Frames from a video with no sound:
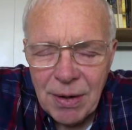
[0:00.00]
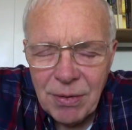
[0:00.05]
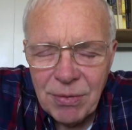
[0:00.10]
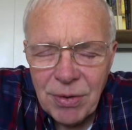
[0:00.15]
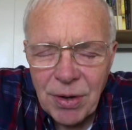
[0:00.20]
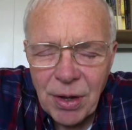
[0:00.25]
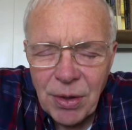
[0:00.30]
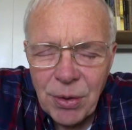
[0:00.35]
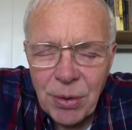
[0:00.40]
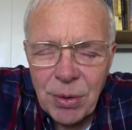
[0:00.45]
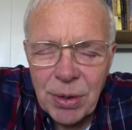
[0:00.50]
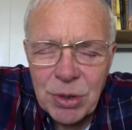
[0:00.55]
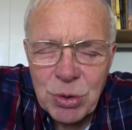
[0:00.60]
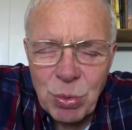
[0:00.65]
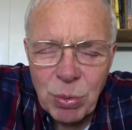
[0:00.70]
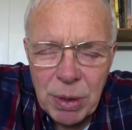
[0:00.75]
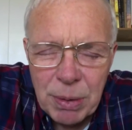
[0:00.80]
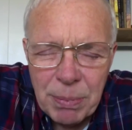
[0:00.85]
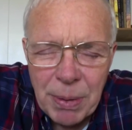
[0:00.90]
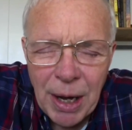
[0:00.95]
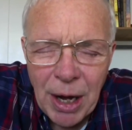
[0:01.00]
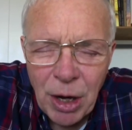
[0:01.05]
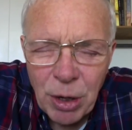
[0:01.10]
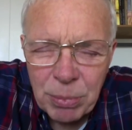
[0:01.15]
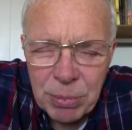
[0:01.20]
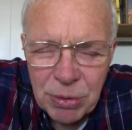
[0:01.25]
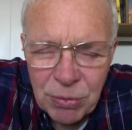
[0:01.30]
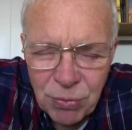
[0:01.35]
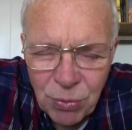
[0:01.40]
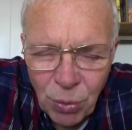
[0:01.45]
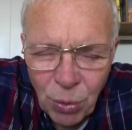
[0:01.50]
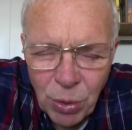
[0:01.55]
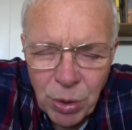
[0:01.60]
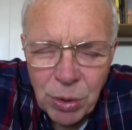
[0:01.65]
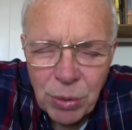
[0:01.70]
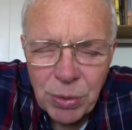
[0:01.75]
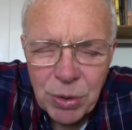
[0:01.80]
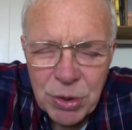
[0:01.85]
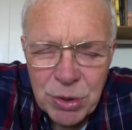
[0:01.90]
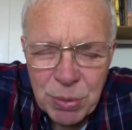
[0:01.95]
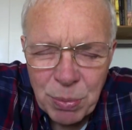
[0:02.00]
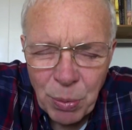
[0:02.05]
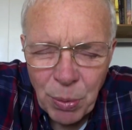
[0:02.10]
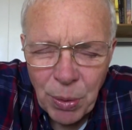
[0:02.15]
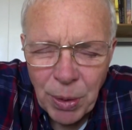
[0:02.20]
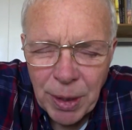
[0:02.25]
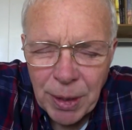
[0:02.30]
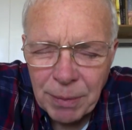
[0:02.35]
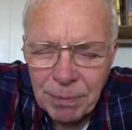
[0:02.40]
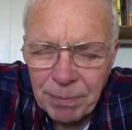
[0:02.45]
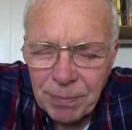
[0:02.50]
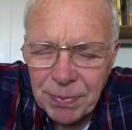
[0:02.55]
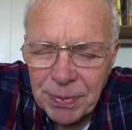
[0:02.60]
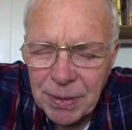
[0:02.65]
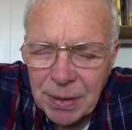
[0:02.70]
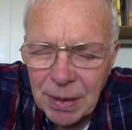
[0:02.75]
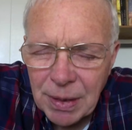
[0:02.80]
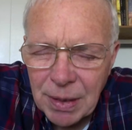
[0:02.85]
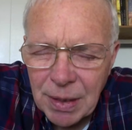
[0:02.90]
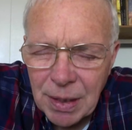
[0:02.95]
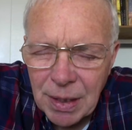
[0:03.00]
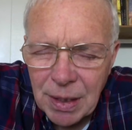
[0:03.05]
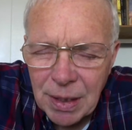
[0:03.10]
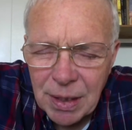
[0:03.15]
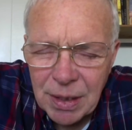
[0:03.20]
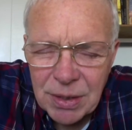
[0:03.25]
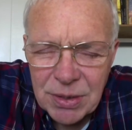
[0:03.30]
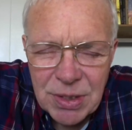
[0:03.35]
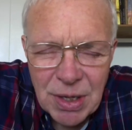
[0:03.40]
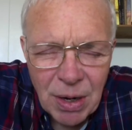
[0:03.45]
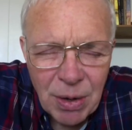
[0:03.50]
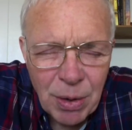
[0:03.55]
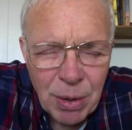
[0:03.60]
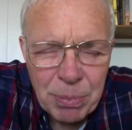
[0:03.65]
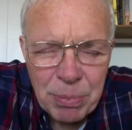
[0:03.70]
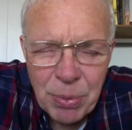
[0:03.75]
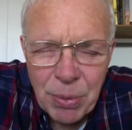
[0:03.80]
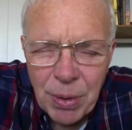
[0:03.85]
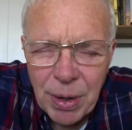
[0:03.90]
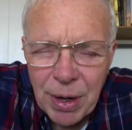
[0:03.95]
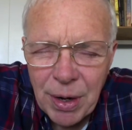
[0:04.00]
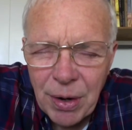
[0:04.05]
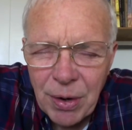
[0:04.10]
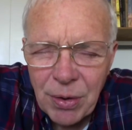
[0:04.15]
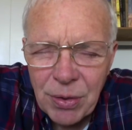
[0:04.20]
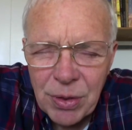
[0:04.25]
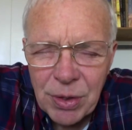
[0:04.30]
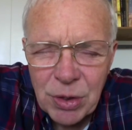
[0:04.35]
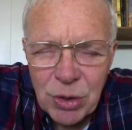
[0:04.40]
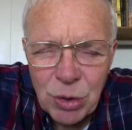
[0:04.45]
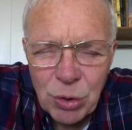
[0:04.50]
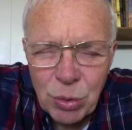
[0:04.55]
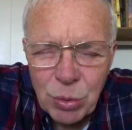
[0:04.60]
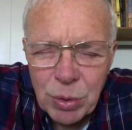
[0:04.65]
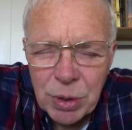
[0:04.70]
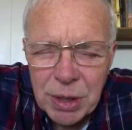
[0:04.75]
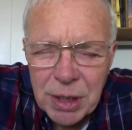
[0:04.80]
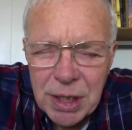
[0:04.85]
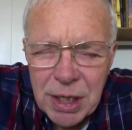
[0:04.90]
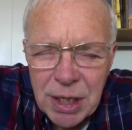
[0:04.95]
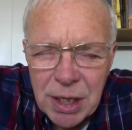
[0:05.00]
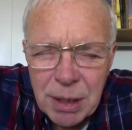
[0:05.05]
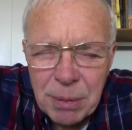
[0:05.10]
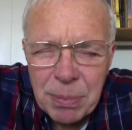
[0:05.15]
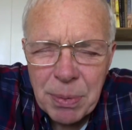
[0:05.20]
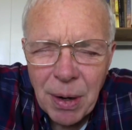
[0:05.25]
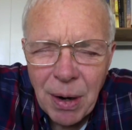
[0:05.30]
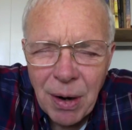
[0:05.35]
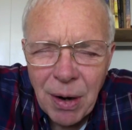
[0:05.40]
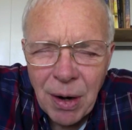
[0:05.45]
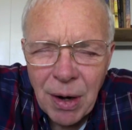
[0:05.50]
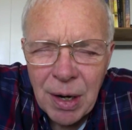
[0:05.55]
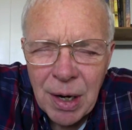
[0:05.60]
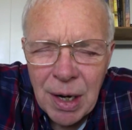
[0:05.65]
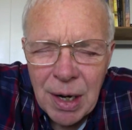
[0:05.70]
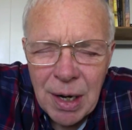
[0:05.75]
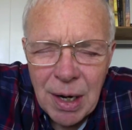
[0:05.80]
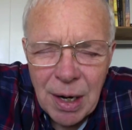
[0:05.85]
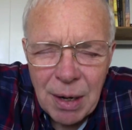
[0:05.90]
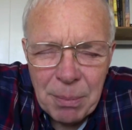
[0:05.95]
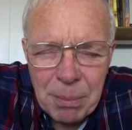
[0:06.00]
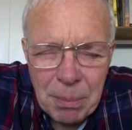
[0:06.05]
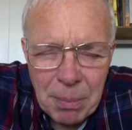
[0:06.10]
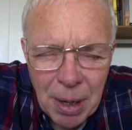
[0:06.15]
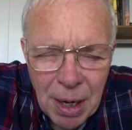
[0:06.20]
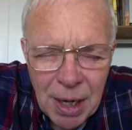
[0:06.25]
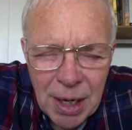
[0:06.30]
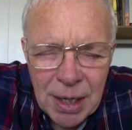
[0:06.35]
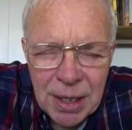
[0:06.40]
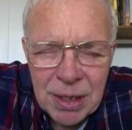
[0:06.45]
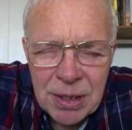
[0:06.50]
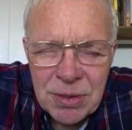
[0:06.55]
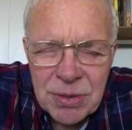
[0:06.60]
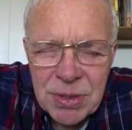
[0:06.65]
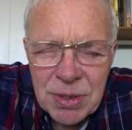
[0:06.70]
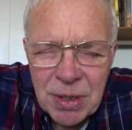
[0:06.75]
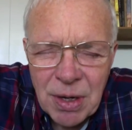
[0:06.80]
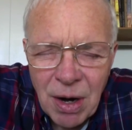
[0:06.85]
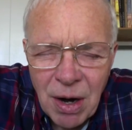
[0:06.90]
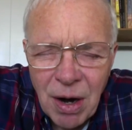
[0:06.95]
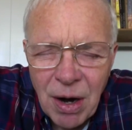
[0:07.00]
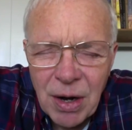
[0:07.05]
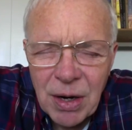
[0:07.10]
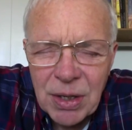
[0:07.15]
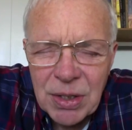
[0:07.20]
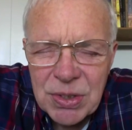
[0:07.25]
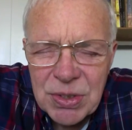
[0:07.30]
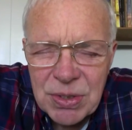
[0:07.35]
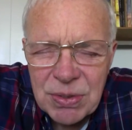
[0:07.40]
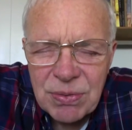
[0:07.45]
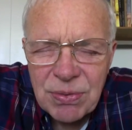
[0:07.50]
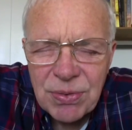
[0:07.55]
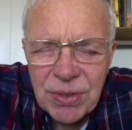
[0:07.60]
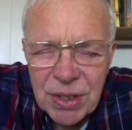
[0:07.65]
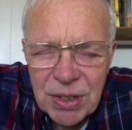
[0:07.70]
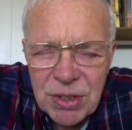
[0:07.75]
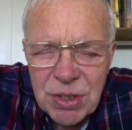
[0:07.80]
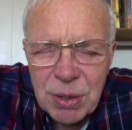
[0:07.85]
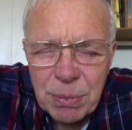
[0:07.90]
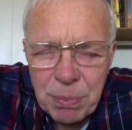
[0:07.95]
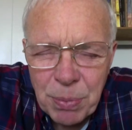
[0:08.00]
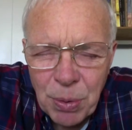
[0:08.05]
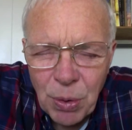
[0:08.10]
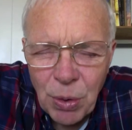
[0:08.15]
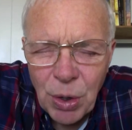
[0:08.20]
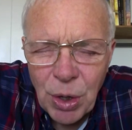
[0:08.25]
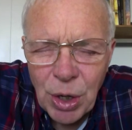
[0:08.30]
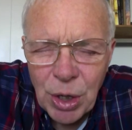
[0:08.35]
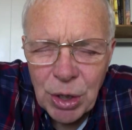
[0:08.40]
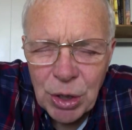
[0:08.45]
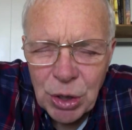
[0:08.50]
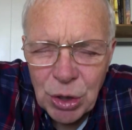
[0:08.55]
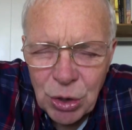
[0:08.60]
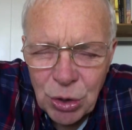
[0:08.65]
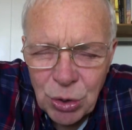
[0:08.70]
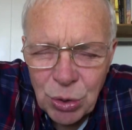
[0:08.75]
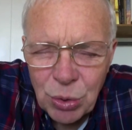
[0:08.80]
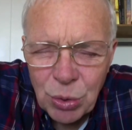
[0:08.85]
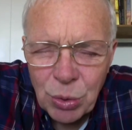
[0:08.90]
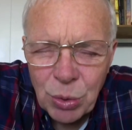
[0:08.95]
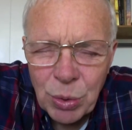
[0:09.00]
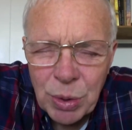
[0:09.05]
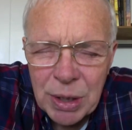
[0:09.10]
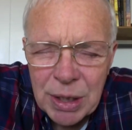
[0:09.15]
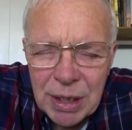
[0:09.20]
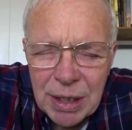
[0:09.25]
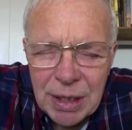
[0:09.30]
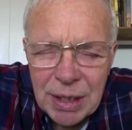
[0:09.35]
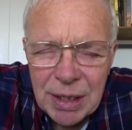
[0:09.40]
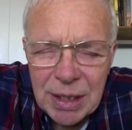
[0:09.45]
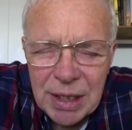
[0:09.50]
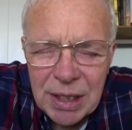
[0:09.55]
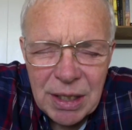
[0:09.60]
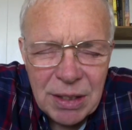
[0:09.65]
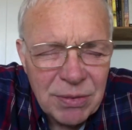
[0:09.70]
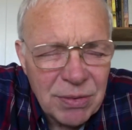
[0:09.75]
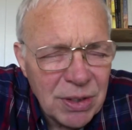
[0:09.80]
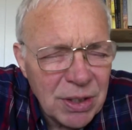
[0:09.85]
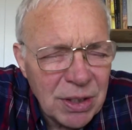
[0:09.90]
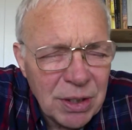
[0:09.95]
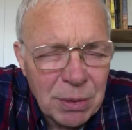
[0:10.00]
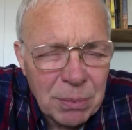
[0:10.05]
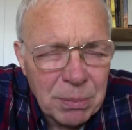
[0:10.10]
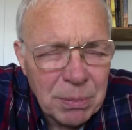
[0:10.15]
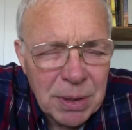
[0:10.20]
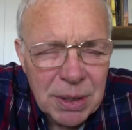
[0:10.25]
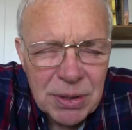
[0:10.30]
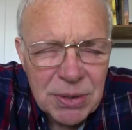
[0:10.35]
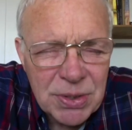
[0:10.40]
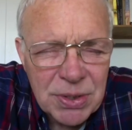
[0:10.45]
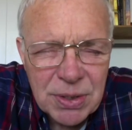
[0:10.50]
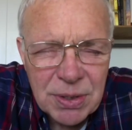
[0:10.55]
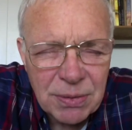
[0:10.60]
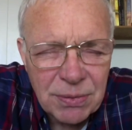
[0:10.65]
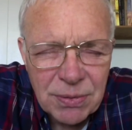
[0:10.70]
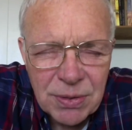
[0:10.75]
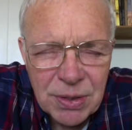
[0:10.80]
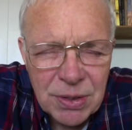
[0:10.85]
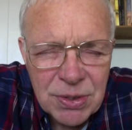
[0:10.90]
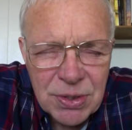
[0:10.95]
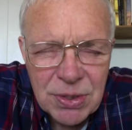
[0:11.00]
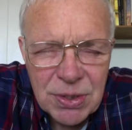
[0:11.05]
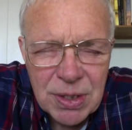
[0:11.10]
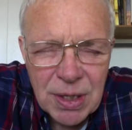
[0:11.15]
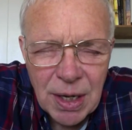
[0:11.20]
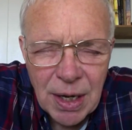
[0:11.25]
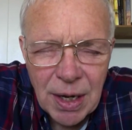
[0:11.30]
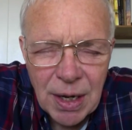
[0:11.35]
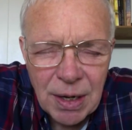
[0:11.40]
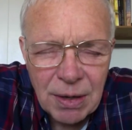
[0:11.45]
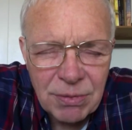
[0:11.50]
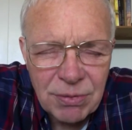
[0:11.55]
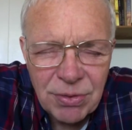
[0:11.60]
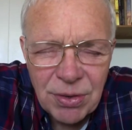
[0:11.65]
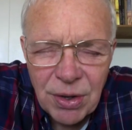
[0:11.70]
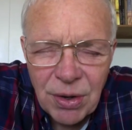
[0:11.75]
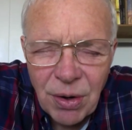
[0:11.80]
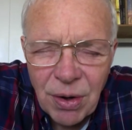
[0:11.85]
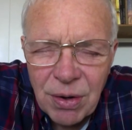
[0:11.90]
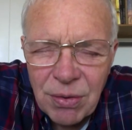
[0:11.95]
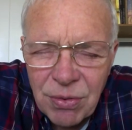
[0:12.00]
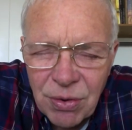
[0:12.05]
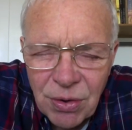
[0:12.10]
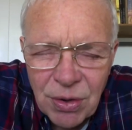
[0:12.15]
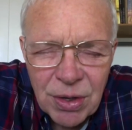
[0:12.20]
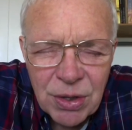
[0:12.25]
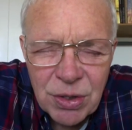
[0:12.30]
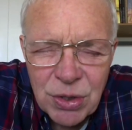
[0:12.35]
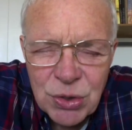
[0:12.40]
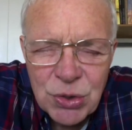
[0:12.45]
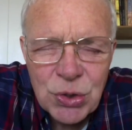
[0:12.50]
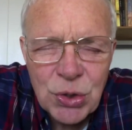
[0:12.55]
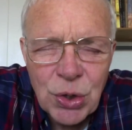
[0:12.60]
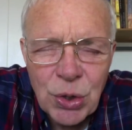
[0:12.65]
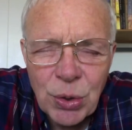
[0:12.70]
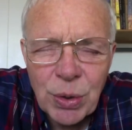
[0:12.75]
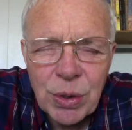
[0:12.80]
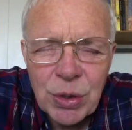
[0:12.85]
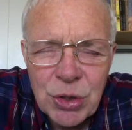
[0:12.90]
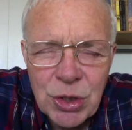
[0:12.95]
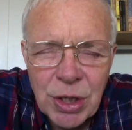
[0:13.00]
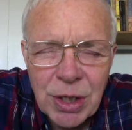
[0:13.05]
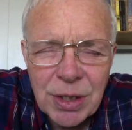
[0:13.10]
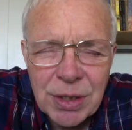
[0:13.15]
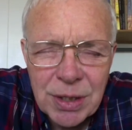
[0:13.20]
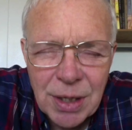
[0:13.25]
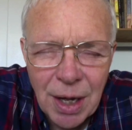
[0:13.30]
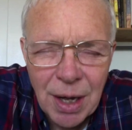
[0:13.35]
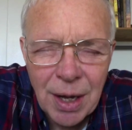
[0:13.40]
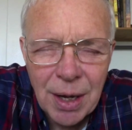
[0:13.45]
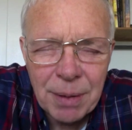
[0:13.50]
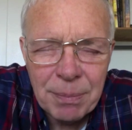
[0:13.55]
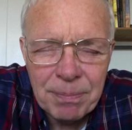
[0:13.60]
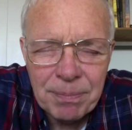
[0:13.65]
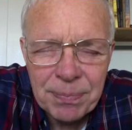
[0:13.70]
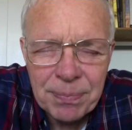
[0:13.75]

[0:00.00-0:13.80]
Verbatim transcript: Father, as we bow before you this morning, it is our prayer that you would keep our minds and hearts fixed upon you, even in the midst of this uh, very, very discouraging time.